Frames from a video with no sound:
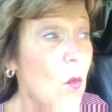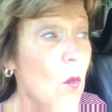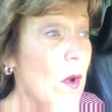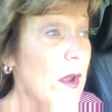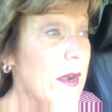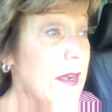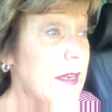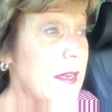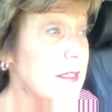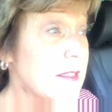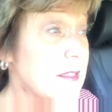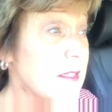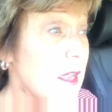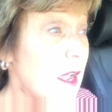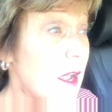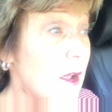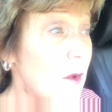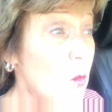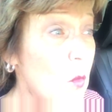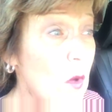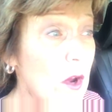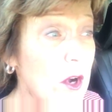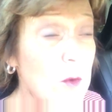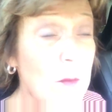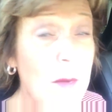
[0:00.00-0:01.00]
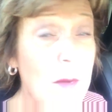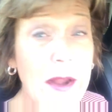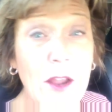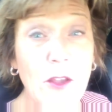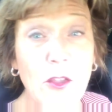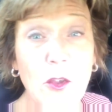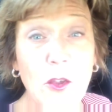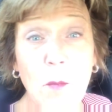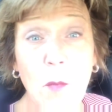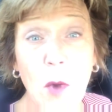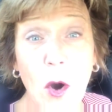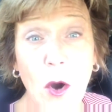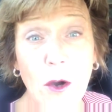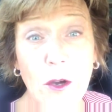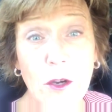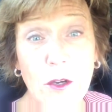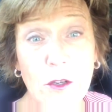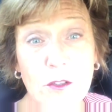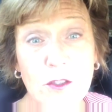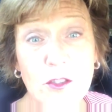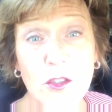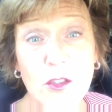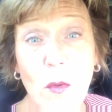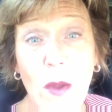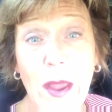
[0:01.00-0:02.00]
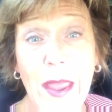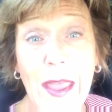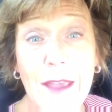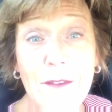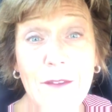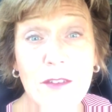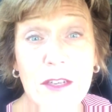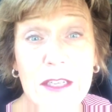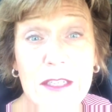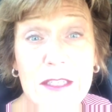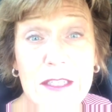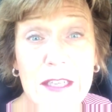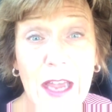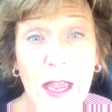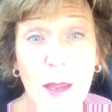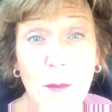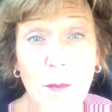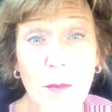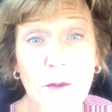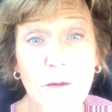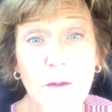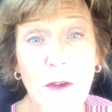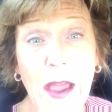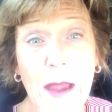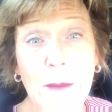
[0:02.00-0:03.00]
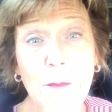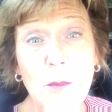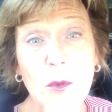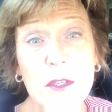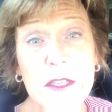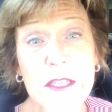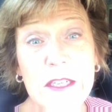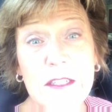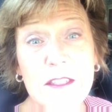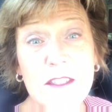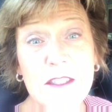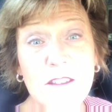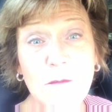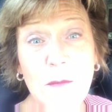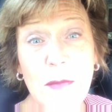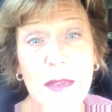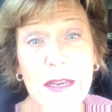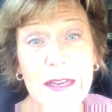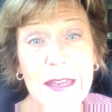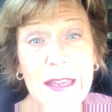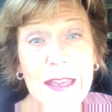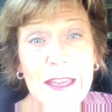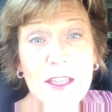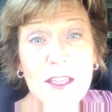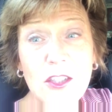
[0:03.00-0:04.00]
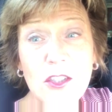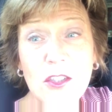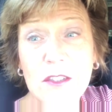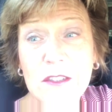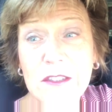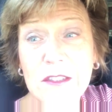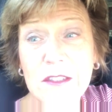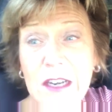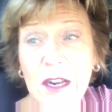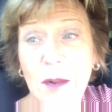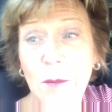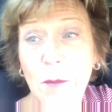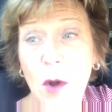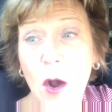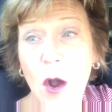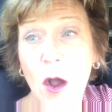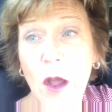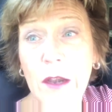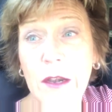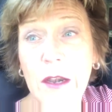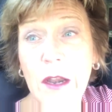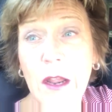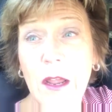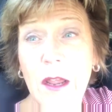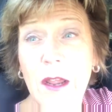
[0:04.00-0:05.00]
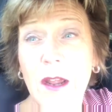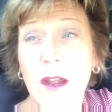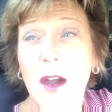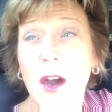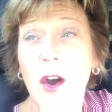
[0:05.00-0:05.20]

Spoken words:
What are my other markers? Do I have any type of hypertensive medications that I'm on?